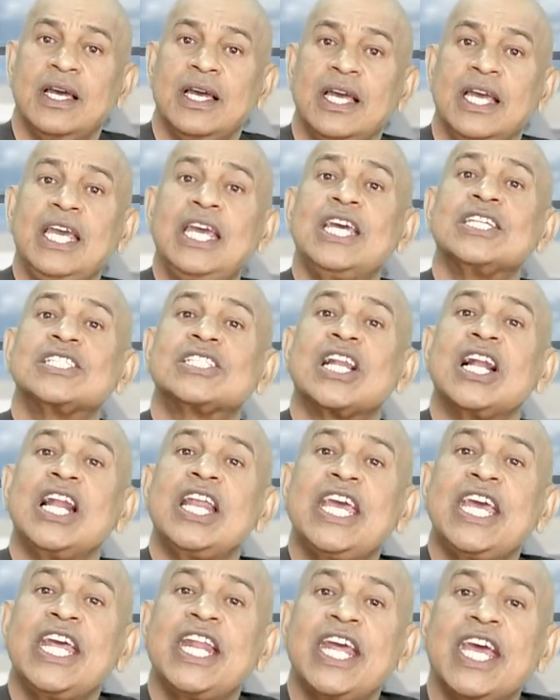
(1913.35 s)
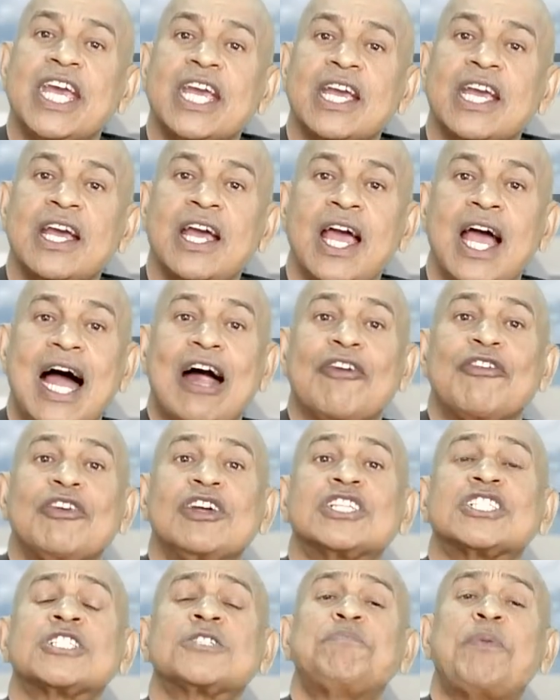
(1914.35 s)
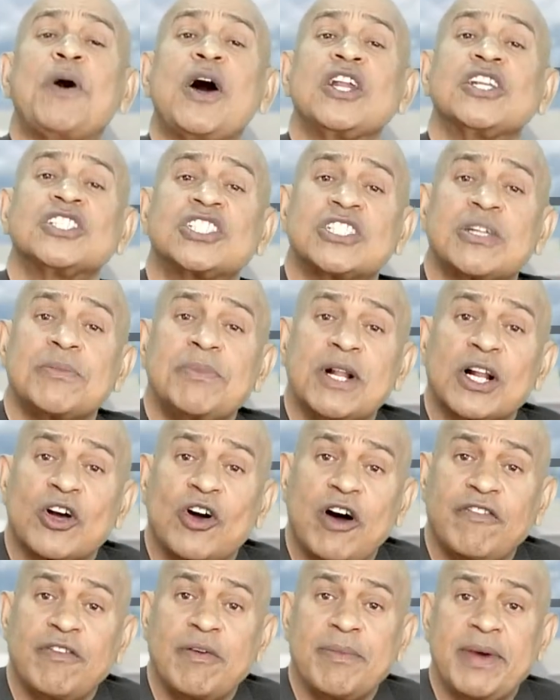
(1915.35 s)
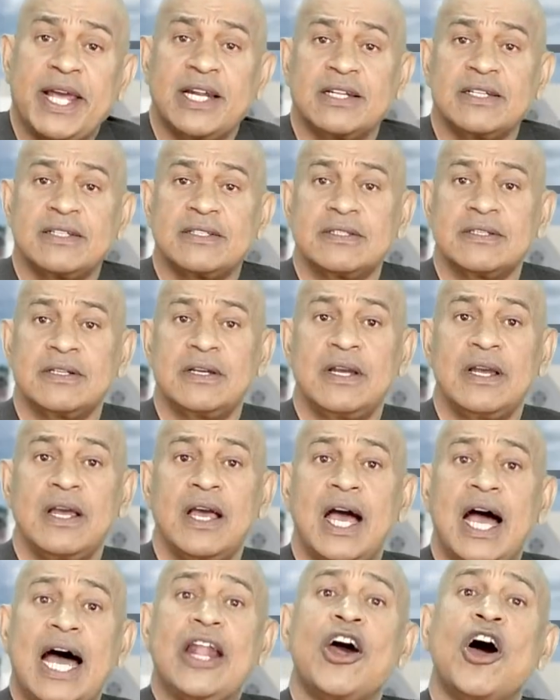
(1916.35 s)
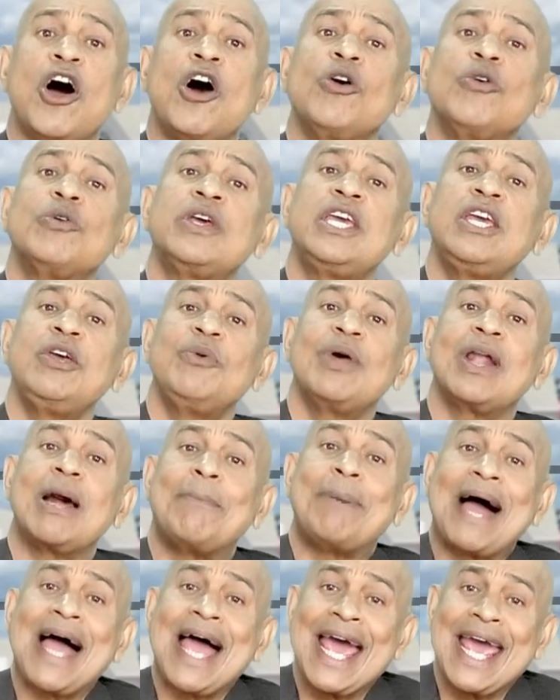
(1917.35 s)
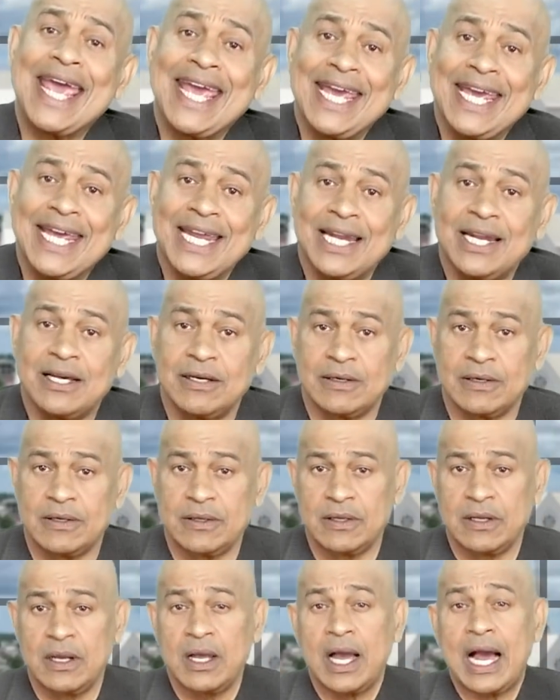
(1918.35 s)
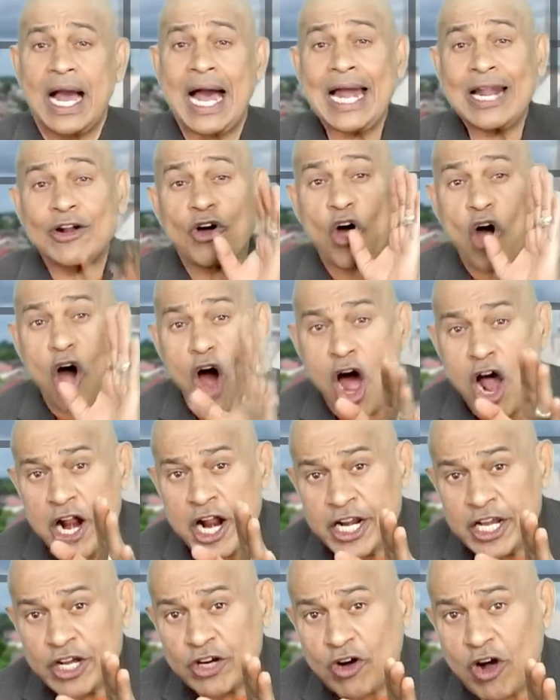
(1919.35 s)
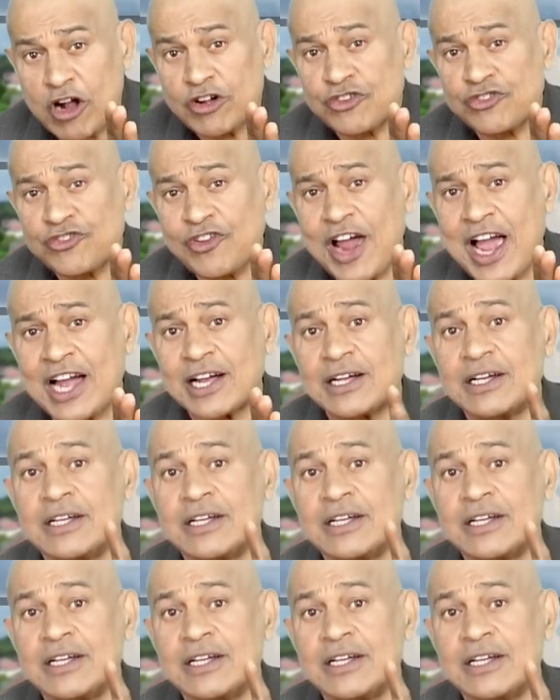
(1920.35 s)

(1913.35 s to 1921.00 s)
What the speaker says: he is leading a responsible government and how he will abide and honor the contract